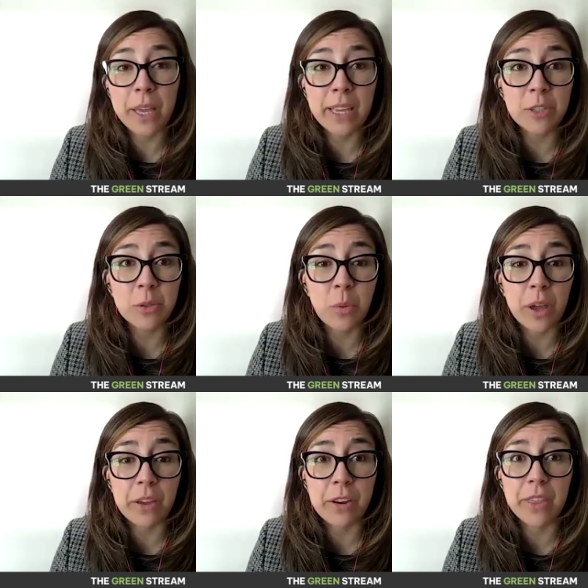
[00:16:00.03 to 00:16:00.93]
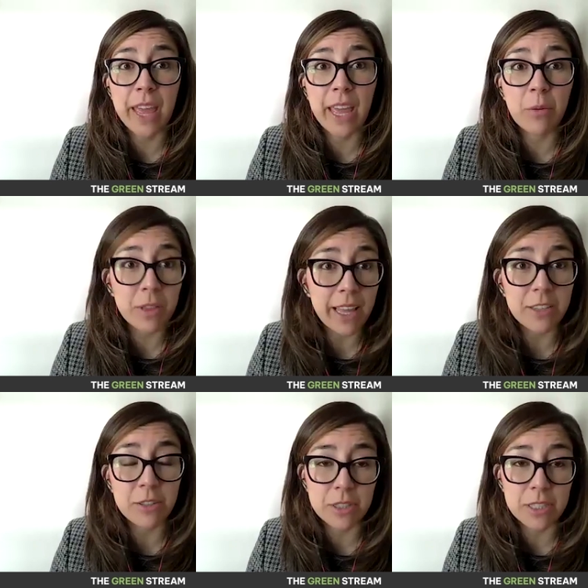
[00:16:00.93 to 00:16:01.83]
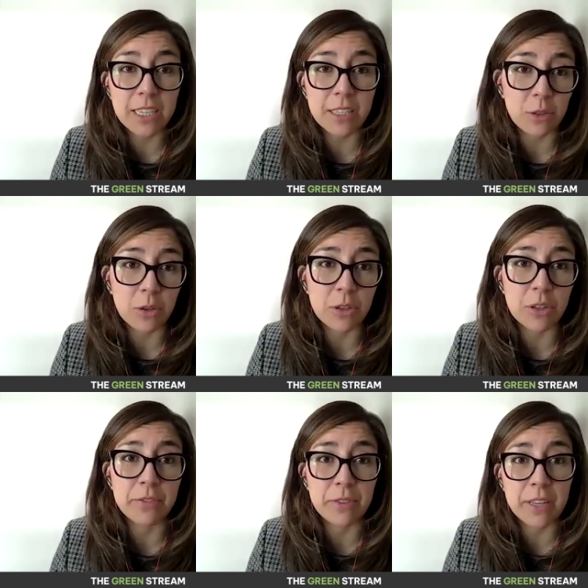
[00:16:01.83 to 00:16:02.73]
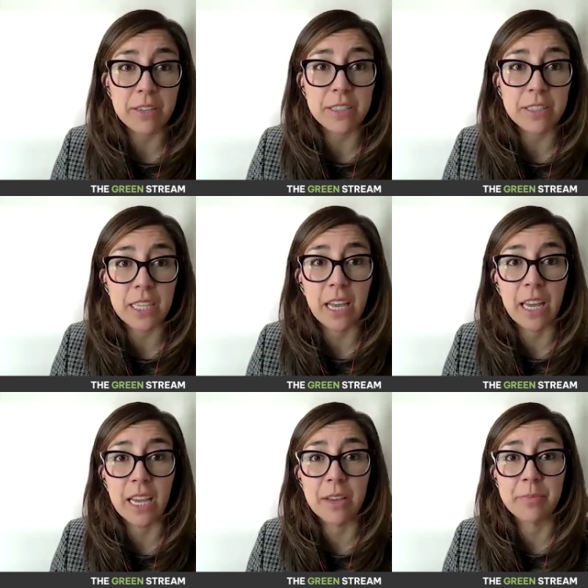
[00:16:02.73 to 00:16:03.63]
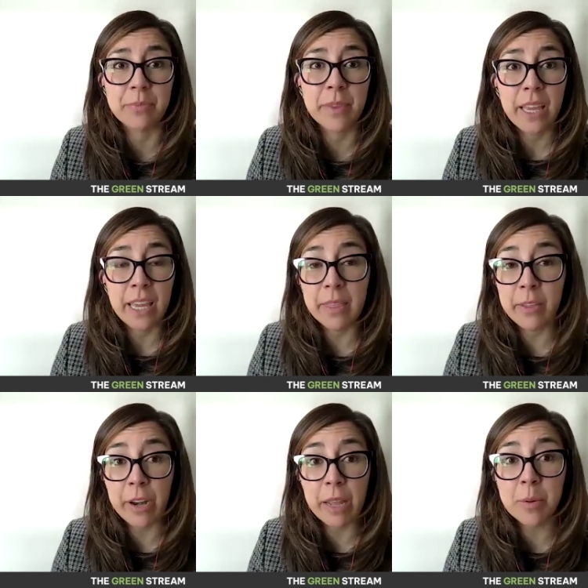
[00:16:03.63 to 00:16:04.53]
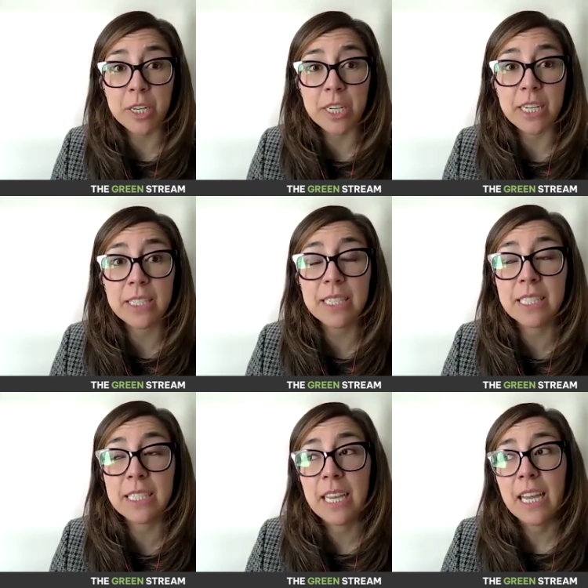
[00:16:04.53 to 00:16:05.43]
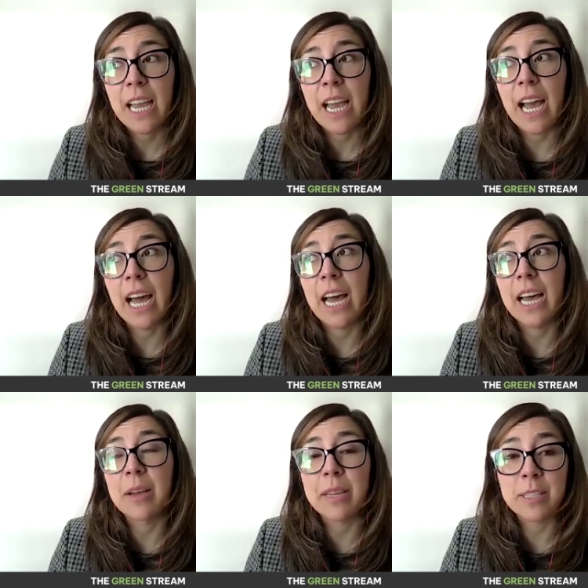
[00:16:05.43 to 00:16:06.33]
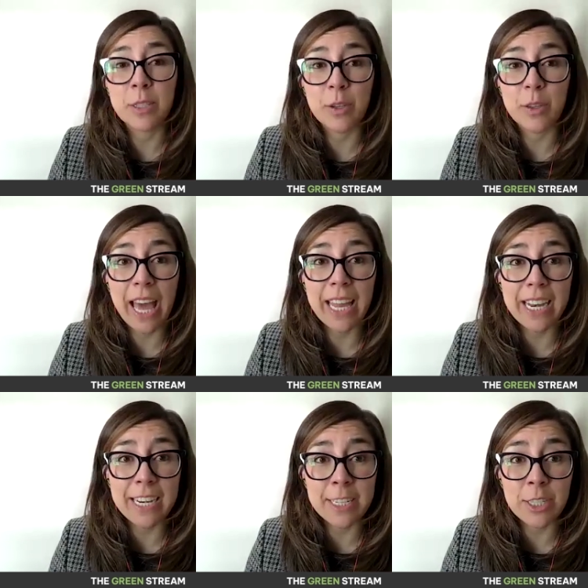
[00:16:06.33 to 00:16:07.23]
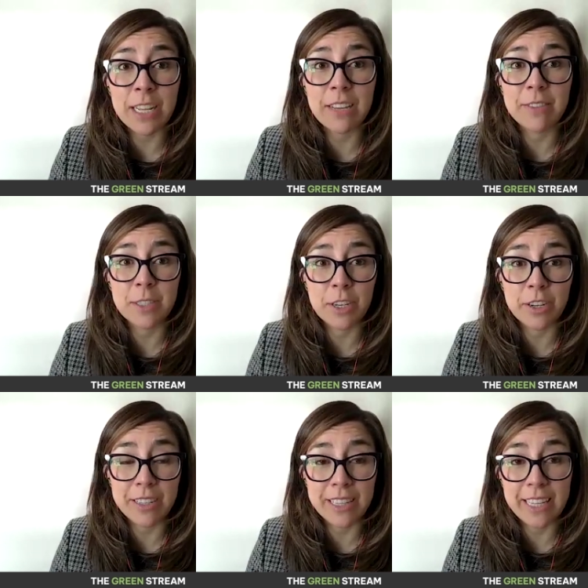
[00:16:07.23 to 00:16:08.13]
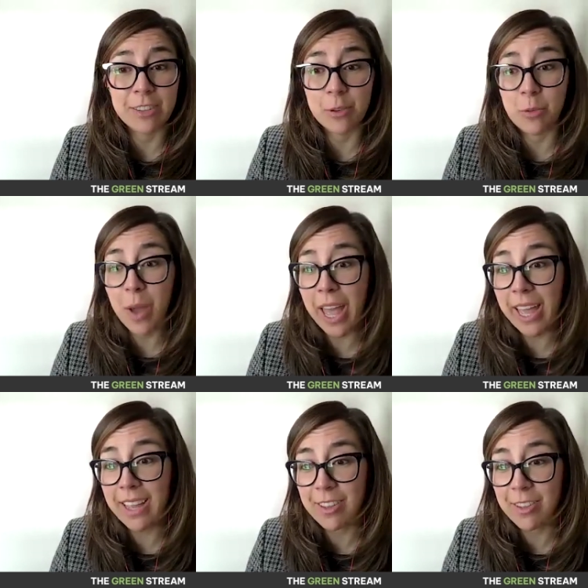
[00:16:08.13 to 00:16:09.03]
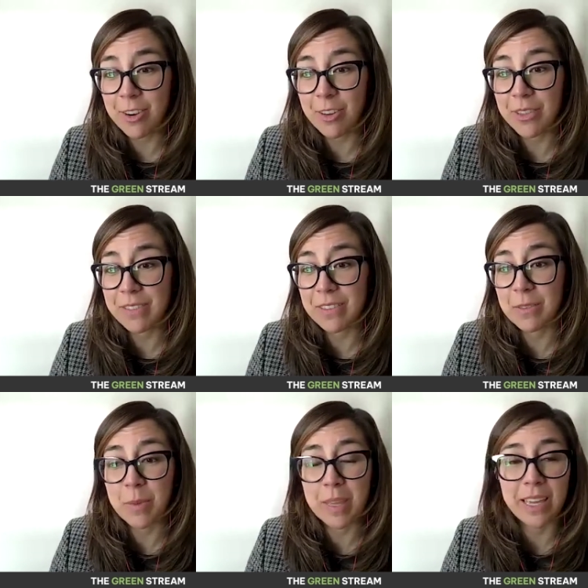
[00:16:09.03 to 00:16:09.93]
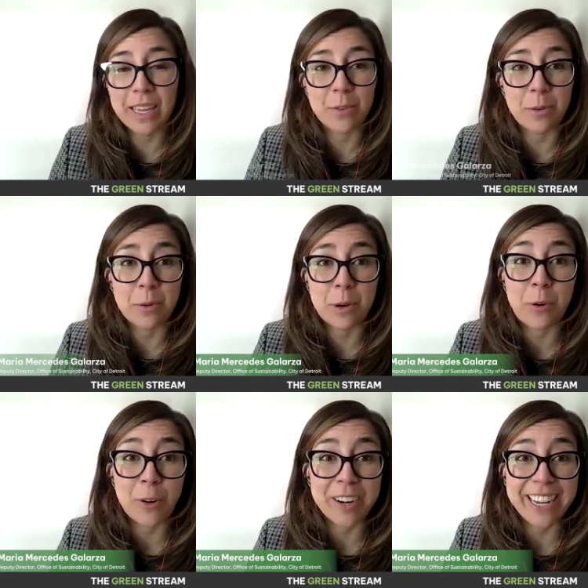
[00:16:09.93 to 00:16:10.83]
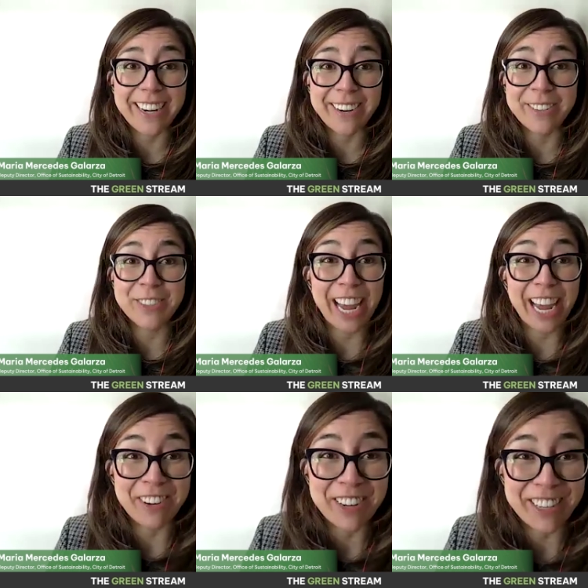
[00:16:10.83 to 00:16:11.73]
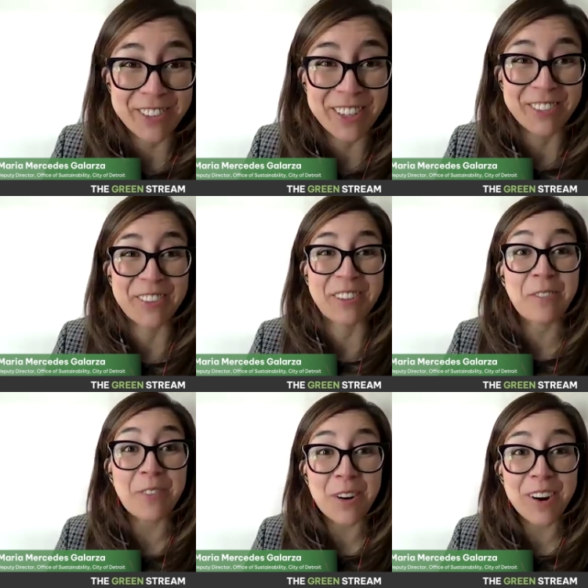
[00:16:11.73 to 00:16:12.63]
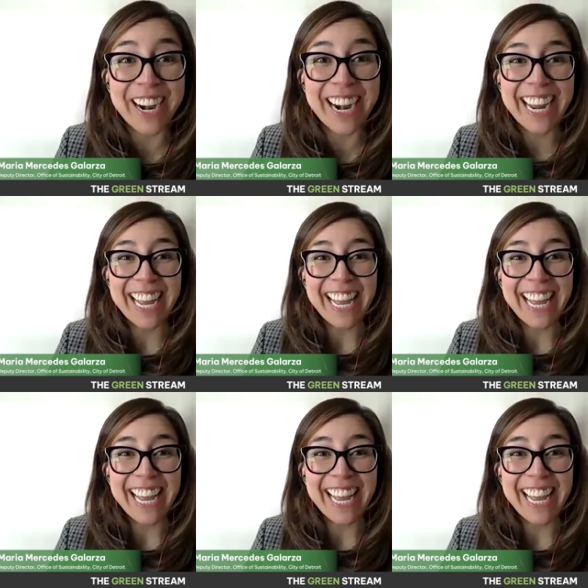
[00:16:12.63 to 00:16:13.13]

pitch whether they would like to see solar fields um, in their neighborhoods. Uh, and so that initiative is currently underway. You know, this is being sort of recorded on January 2024.